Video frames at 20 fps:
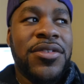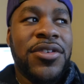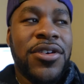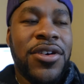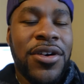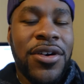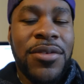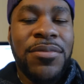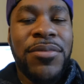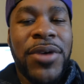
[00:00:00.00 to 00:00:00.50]

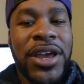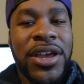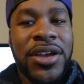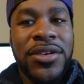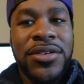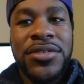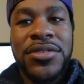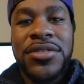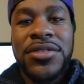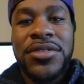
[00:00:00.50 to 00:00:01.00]
call
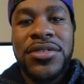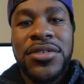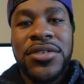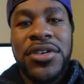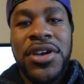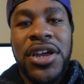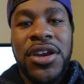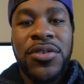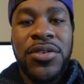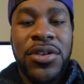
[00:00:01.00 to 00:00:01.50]
Michaels or
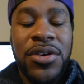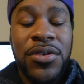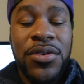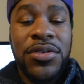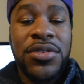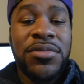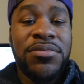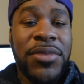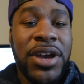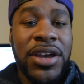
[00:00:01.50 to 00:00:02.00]
get a
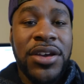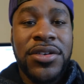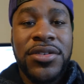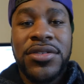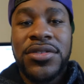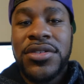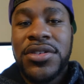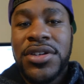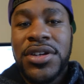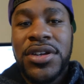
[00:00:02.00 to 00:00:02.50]
hold of
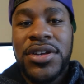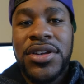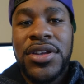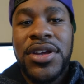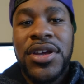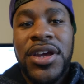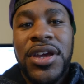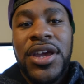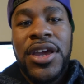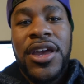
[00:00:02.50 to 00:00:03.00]
Michaels, and
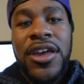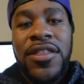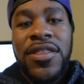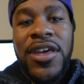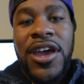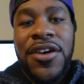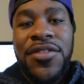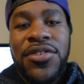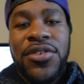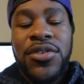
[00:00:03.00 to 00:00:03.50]
they
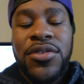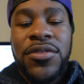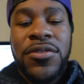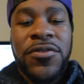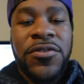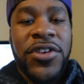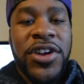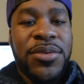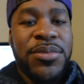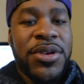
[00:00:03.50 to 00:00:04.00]
have their own
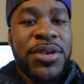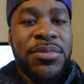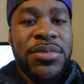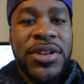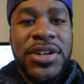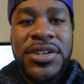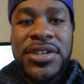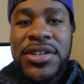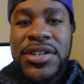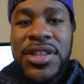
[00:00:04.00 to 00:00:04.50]
framing
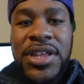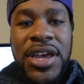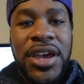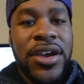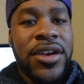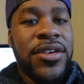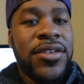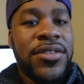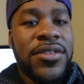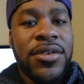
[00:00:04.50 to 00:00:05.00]
place
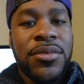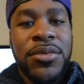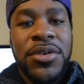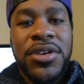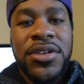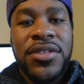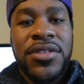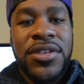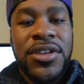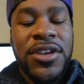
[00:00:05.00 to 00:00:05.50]
there, so I'm
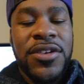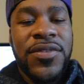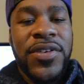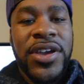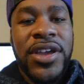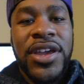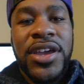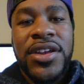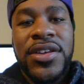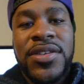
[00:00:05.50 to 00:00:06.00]
gonna see if
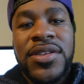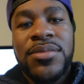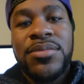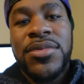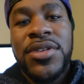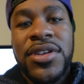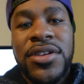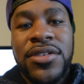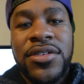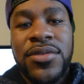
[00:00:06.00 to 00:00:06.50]
I can get some
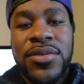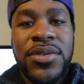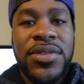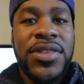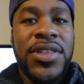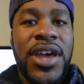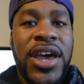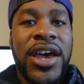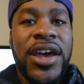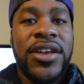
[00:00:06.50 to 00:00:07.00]
deals
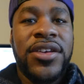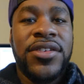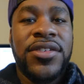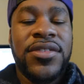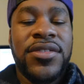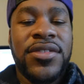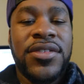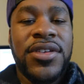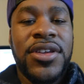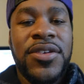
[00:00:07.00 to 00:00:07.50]
with that,
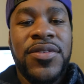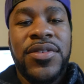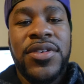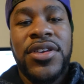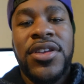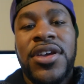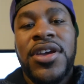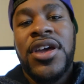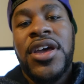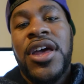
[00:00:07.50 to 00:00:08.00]
just to
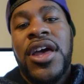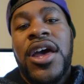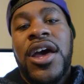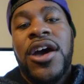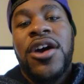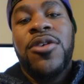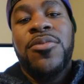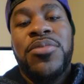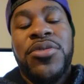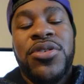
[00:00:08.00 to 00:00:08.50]
even
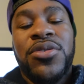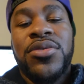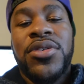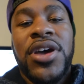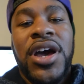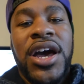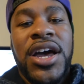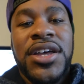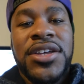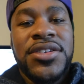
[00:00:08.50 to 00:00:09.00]
help you
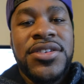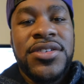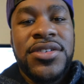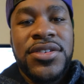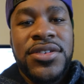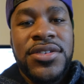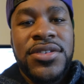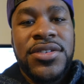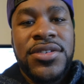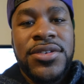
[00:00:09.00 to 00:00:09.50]
guys,
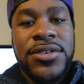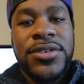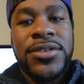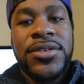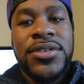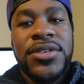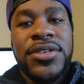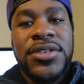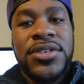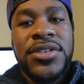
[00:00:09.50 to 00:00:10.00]
just
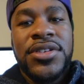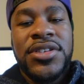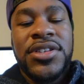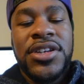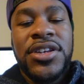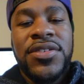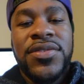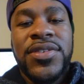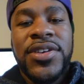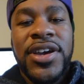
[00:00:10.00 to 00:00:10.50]
so
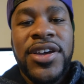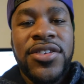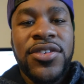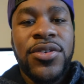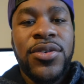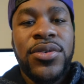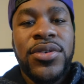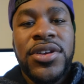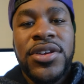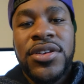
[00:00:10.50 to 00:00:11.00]
instead of you guys
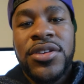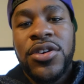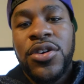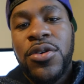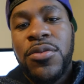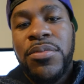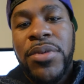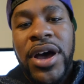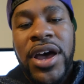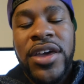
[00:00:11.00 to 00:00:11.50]
going in to
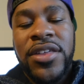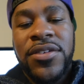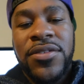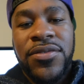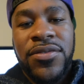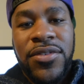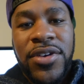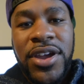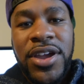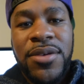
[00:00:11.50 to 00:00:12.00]
go buy the
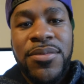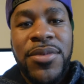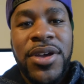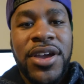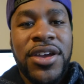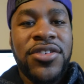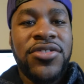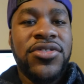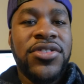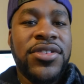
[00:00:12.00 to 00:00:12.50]
frame,
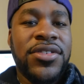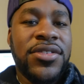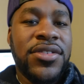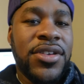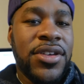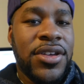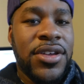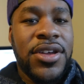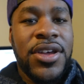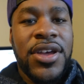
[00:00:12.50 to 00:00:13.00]
I can just